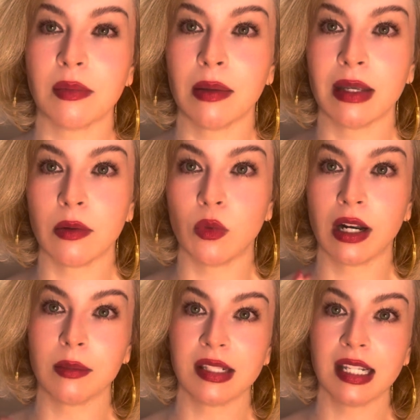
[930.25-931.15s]
Maybe what
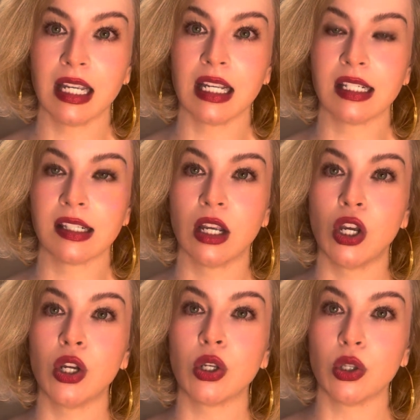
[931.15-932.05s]
I'm seeing is
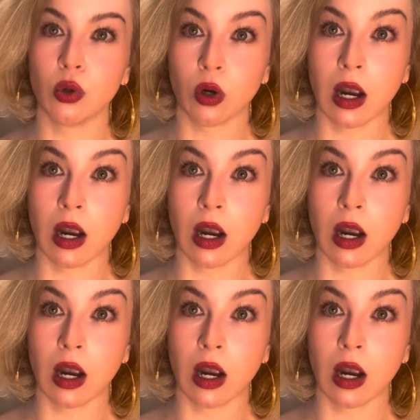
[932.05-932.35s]
your